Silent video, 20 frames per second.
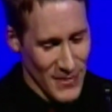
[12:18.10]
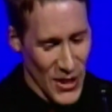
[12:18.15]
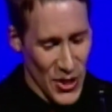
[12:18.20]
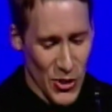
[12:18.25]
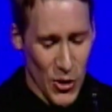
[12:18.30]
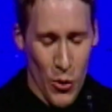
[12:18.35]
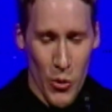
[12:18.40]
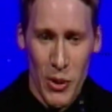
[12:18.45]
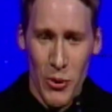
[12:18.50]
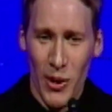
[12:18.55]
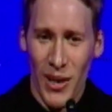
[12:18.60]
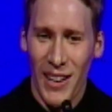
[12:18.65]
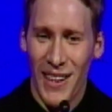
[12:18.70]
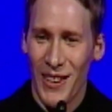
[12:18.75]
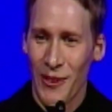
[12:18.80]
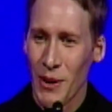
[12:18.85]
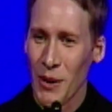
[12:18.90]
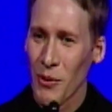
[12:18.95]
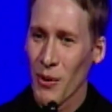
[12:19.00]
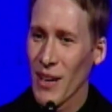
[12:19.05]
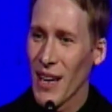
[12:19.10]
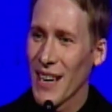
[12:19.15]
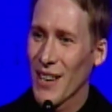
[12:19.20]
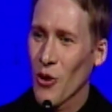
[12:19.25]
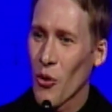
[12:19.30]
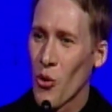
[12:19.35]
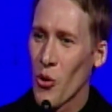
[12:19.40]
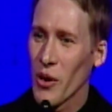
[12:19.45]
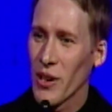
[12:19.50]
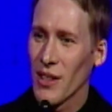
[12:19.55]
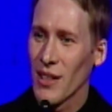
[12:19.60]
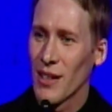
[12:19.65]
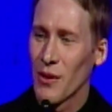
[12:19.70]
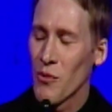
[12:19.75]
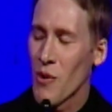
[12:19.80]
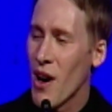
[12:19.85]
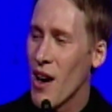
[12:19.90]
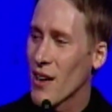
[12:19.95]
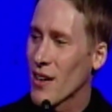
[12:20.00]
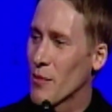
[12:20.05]
So we were like oil and
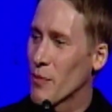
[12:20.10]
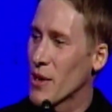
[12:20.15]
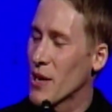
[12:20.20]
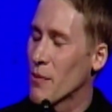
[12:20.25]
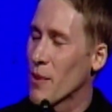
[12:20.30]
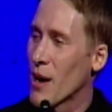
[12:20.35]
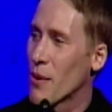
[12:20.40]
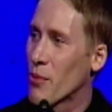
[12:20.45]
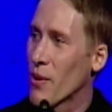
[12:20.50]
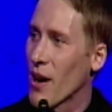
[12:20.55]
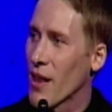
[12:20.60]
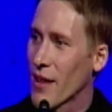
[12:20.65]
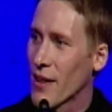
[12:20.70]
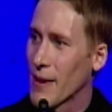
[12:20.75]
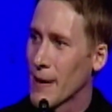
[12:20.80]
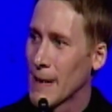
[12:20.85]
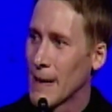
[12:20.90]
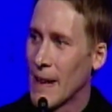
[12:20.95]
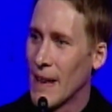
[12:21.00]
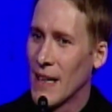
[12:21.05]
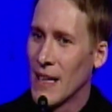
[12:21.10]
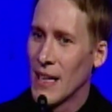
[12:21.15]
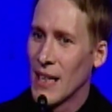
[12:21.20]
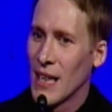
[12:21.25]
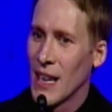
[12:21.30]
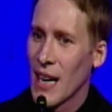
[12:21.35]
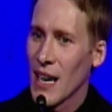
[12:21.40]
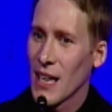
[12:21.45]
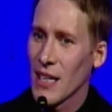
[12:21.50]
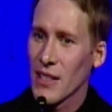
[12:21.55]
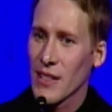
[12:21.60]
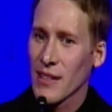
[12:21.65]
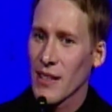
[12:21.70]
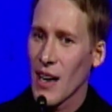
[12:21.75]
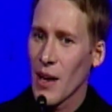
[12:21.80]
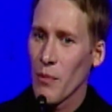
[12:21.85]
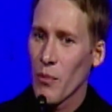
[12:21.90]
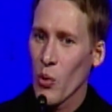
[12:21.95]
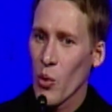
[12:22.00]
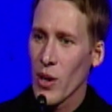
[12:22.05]
water, me and my brother. And I just
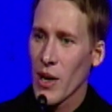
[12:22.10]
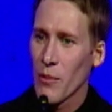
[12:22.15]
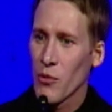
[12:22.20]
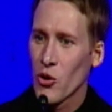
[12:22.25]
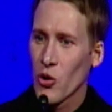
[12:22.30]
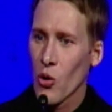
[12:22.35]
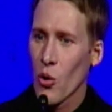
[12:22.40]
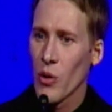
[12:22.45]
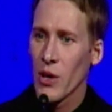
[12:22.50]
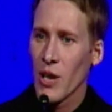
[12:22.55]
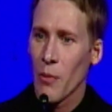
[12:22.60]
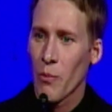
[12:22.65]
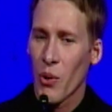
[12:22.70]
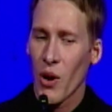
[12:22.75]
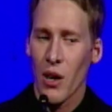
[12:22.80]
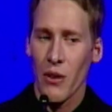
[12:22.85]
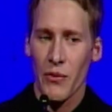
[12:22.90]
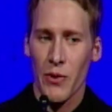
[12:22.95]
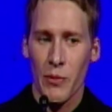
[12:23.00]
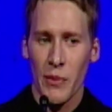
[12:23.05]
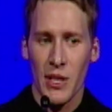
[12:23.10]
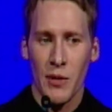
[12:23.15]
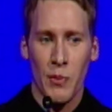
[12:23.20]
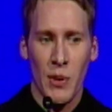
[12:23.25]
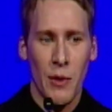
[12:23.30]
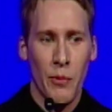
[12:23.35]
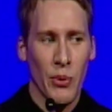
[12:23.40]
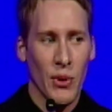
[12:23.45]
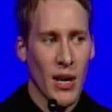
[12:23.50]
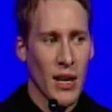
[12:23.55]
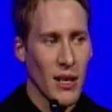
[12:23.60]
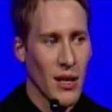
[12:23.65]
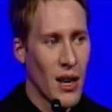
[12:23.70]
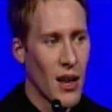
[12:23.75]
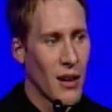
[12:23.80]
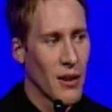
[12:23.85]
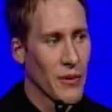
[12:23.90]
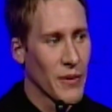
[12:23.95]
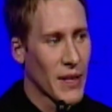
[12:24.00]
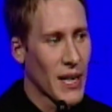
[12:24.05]
thought, boy, I'm growing apart from these people I
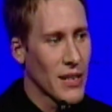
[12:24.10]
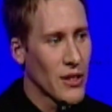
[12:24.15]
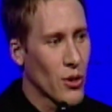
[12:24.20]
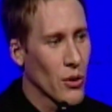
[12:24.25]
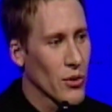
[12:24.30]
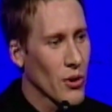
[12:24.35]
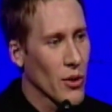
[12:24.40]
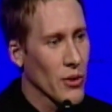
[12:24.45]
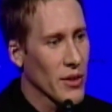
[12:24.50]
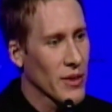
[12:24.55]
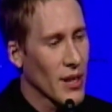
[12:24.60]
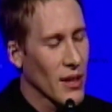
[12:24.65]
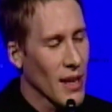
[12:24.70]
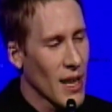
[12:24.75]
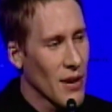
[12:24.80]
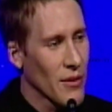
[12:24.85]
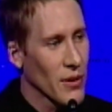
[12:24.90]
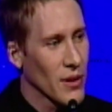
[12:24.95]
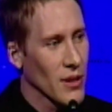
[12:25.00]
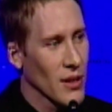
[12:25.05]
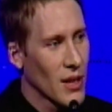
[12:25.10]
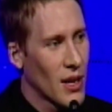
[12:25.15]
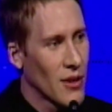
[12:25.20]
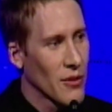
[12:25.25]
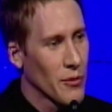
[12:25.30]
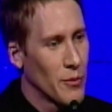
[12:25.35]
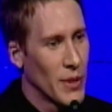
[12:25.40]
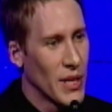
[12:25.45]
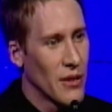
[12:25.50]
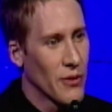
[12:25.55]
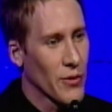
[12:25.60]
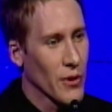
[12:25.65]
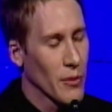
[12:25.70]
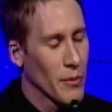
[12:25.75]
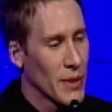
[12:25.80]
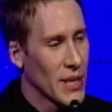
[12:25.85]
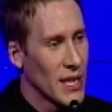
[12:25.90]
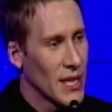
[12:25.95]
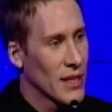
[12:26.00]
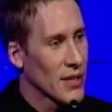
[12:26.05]
love, and I don't know that they'll ever love me for
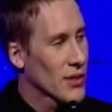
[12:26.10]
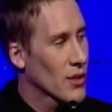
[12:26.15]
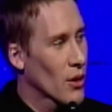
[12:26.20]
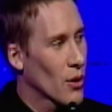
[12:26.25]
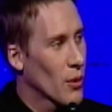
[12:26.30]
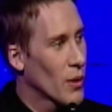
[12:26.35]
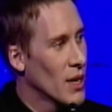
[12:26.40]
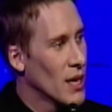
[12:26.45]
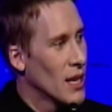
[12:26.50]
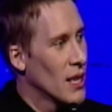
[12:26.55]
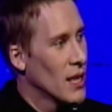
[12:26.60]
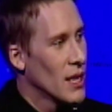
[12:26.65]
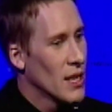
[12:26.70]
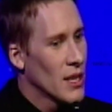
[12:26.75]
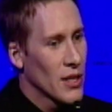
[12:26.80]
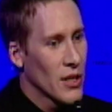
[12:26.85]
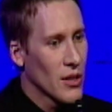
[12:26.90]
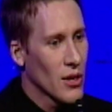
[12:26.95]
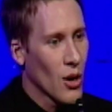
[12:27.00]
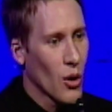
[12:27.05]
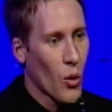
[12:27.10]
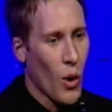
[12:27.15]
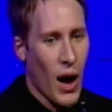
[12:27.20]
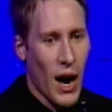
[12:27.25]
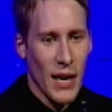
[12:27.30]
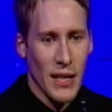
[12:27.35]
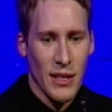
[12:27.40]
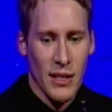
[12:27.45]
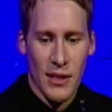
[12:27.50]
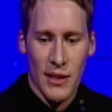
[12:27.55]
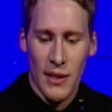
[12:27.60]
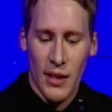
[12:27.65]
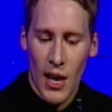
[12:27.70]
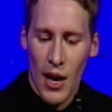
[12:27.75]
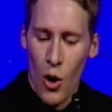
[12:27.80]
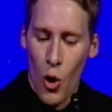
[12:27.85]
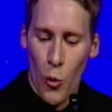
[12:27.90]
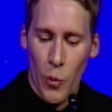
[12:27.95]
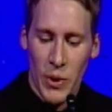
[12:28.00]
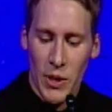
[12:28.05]
me. So, you know, I just
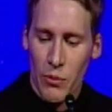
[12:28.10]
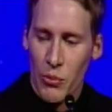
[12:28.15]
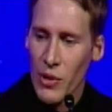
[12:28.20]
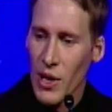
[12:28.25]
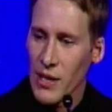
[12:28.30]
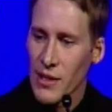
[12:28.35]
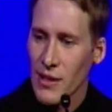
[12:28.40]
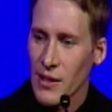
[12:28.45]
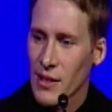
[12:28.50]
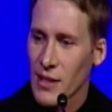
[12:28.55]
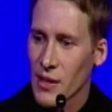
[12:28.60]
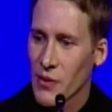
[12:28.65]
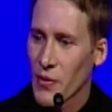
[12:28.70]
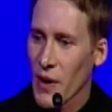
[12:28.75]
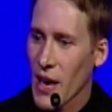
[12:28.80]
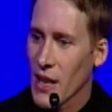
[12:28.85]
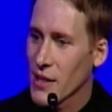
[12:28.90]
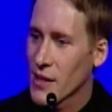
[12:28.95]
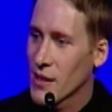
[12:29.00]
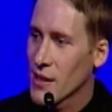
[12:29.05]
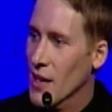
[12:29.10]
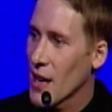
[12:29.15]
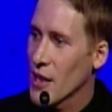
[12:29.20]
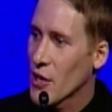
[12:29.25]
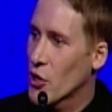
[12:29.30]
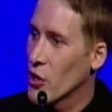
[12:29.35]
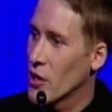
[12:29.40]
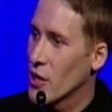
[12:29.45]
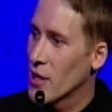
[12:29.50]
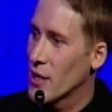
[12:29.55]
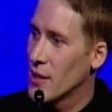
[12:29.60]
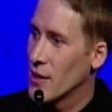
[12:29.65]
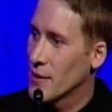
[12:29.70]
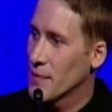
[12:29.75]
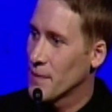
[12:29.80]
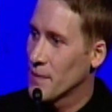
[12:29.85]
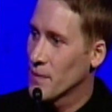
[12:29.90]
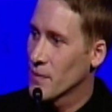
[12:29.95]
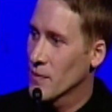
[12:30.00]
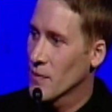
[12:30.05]
opened presents as fast as I could
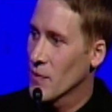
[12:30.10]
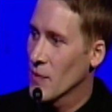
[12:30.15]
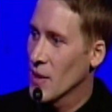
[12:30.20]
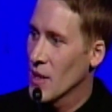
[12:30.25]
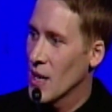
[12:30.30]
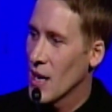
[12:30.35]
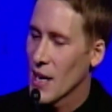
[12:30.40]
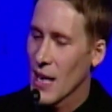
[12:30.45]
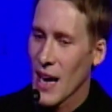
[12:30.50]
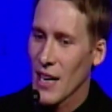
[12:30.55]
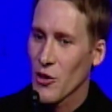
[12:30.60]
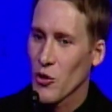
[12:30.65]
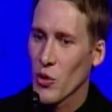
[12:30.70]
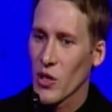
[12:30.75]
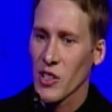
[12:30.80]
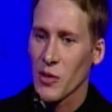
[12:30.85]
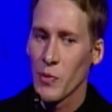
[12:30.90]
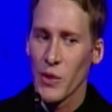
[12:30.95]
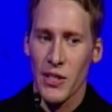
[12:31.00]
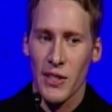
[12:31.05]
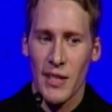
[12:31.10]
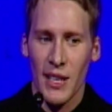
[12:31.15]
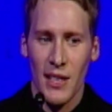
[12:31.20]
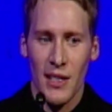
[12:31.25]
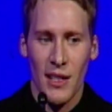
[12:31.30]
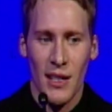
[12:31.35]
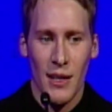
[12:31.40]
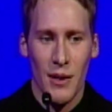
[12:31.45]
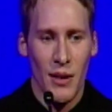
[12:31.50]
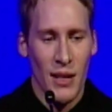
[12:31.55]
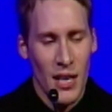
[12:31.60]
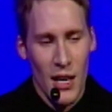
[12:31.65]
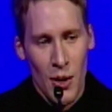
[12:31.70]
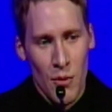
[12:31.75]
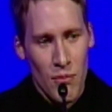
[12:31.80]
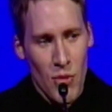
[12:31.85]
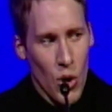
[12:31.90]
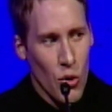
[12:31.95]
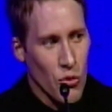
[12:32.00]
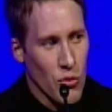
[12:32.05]
and had Christmas dinner and
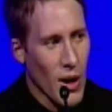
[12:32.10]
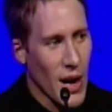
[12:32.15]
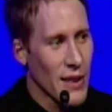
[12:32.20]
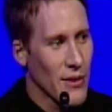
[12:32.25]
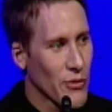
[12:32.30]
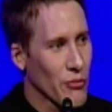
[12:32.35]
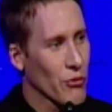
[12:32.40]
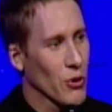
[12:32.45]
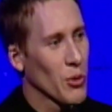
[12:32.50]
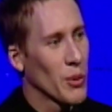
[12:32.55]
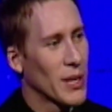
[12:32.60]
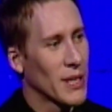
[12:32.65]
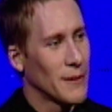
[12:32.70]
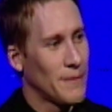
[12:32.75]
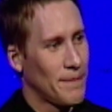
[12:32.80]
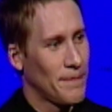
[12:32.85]
mowed right through it